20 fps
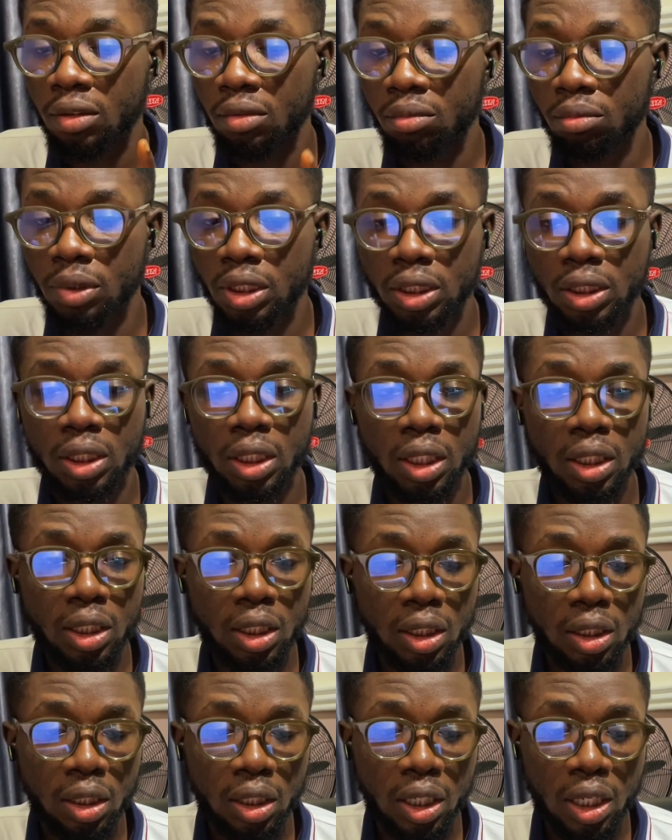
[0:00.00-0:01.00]
mistake.
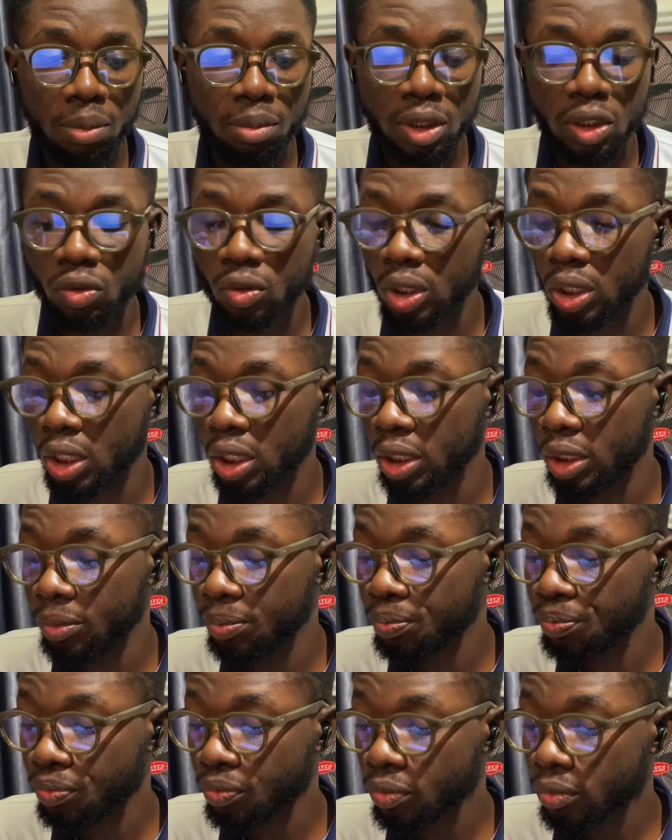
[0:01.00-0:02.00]
Let me quickly
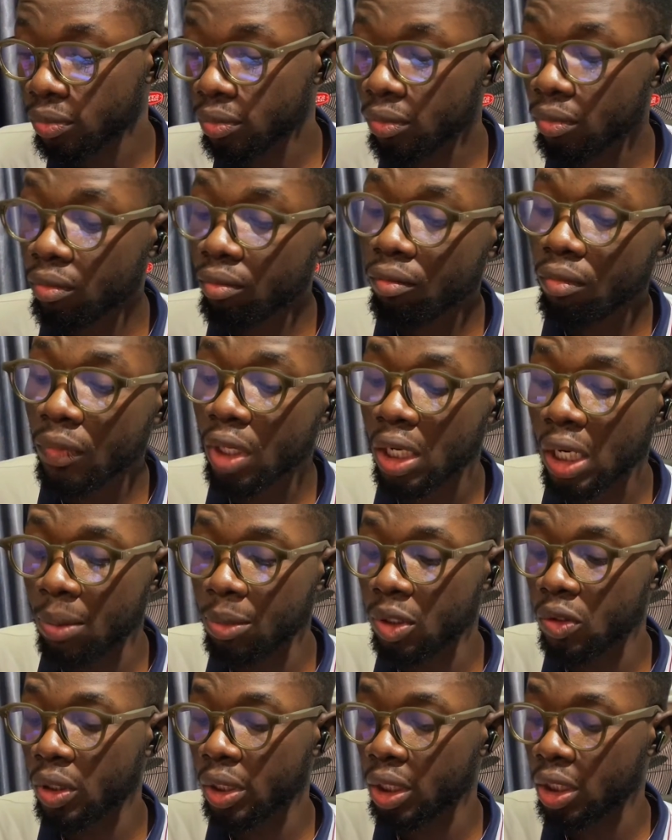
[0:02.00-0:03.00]

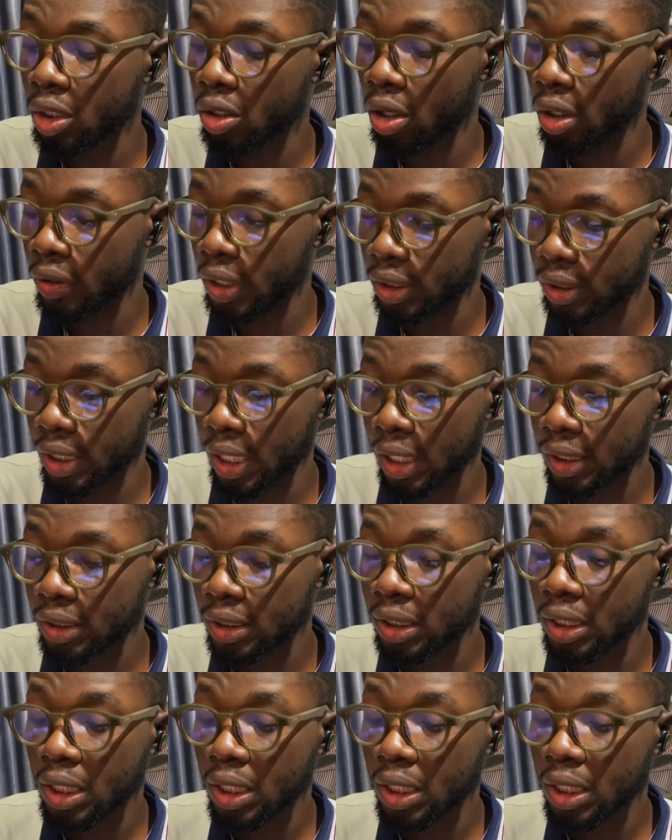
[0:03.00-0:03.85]
correct that.